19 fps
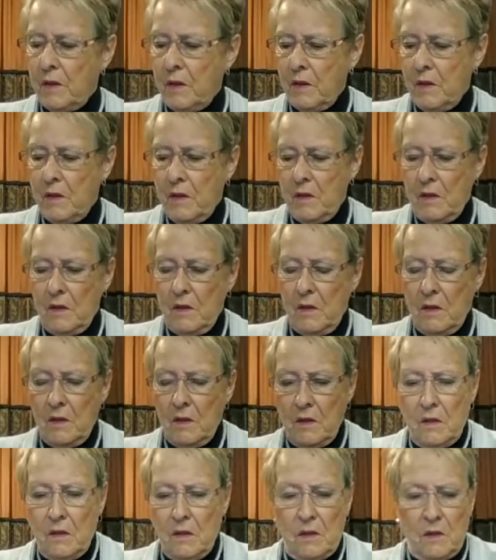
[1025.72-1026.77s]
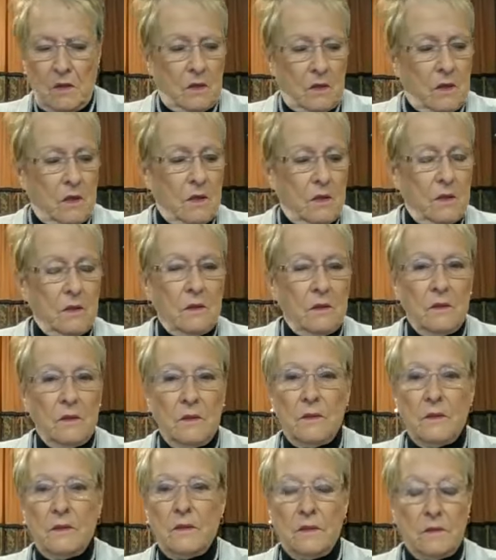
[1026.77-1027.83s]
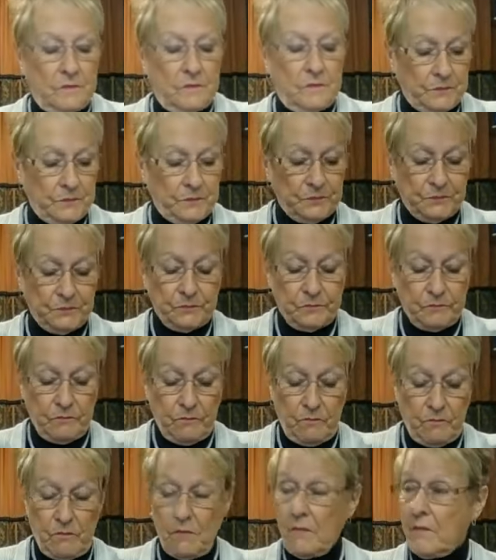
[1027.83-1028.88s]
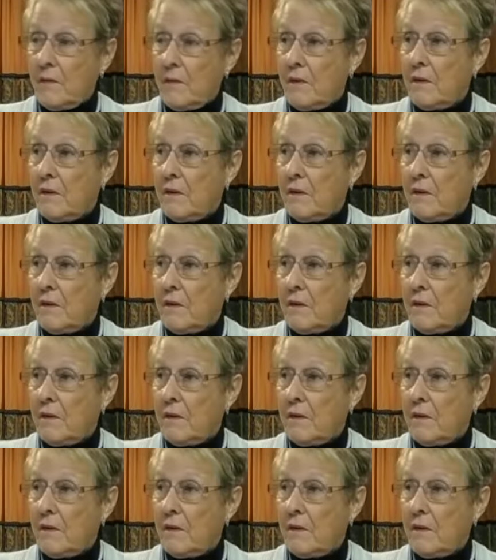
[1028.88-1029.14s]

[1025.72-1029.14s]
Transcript: Nobody speaks.